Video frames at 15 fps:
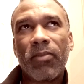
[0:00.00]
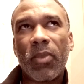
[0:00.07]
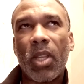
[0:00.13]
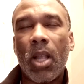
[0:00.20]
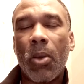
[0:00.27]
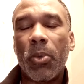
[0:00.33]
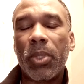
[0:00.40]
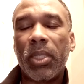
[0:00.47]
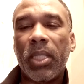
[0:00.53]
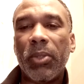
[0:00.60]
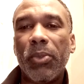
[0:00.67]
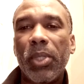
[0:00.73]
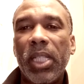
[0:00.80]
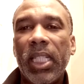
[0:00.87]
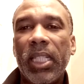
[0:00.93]
I would say
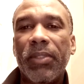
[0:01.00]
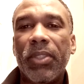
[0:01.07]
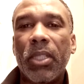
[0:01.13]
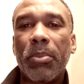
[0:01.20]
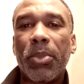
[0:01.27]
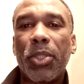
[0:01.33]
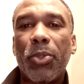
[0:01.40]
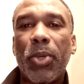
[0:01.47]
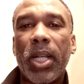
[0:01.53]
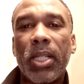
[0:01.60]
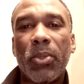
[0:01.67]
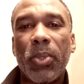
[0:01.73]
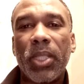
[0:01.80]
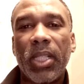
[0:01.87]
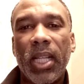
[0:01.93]
relieves some
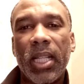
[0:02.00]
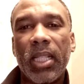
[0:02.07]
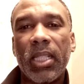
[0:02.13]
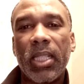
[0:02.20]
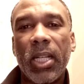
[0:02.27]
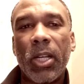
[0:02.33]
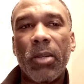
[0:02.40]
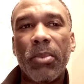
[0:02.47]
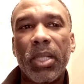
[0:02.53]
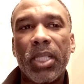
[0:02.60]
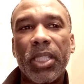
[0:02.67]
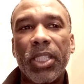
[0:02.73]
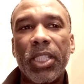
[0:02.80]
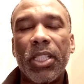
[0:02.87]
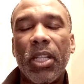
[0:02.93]
stress when you get this error
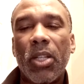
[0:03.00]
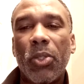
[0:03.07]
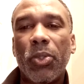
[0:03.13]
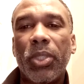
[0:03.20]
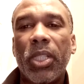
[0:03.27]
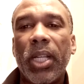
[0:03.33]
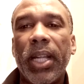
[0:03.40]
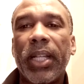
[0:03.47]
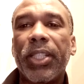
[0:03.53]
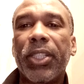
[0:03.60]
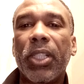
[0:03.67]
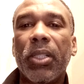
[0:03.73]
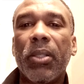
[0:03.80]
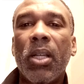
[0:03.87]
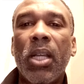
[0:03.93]
message. It's a loose
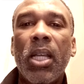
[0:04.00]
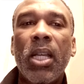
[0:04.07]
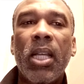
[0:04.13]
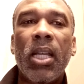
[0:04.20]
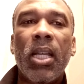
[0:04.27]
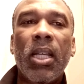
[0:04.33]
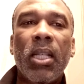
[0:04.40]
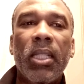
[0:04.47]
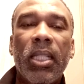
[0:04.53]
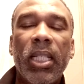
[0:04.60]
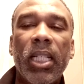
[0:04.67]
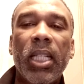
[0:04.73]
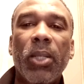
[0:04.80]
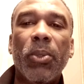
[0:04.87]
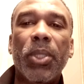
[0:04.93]
connection
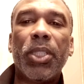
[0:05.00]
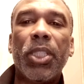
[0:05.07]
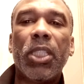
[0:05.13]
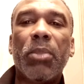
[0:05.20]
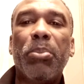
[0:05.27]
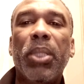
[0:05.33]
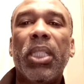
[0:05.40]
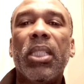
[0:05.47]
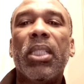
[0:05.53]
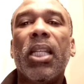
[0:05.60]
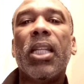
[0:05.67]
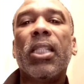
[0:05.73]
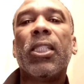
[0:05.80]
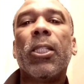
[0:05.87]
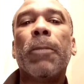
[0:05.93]
dealing with your speed
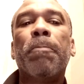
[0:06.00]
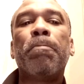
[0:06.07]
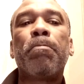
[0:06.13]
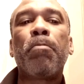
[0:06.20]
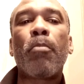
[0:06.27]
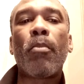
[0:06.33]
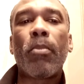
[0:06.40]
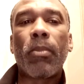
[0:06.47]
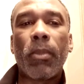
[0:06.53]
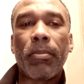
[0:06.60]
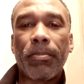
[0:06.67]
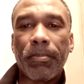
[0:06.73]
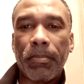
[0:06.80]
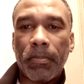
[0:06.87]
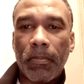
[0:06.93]
sensor.
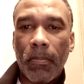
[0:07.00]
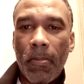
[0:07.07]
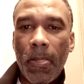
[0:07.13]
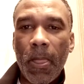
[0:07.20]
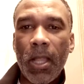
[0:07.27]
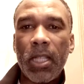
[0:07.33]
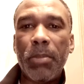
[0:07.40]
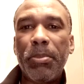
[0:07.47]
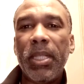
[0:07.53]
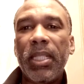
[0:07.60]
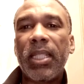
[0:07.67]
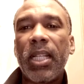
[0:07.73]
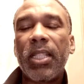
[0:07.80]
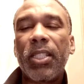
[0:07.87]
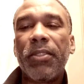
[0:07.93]
Speed
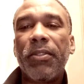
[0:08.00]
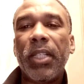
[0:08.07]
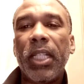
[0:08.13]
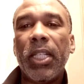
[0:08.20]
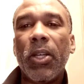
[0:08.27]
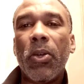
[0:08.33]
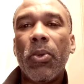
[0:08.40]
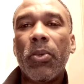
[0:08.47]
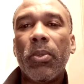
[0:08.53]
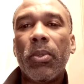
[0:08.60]
sensor video